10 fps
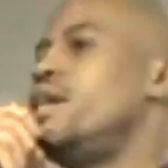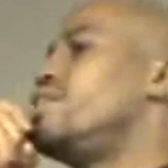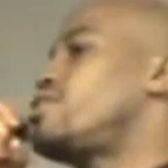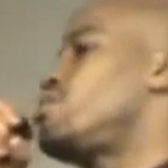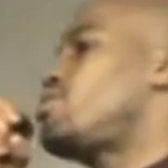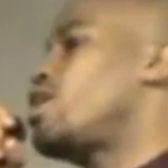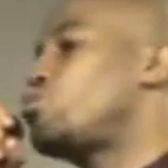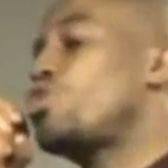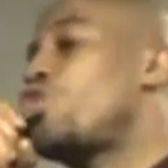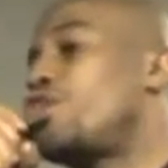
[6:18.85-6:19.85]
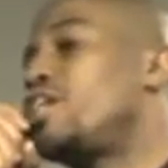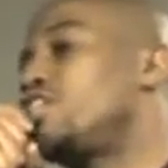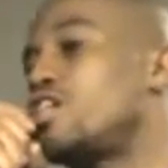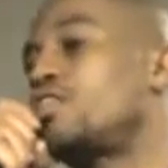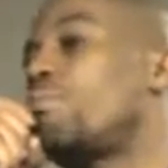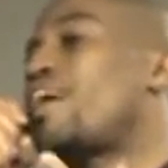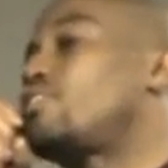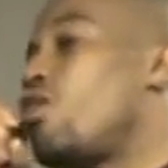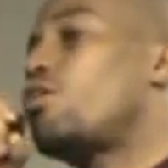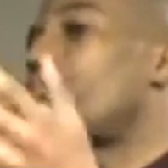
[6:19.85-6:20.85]
And sometimes we hurt each other by
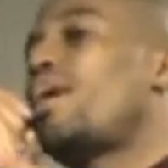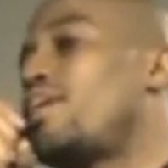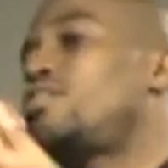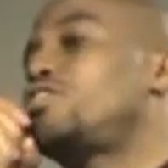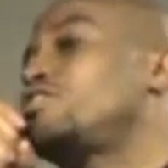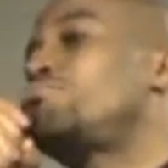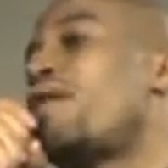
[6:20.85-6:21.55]
talking behind each other's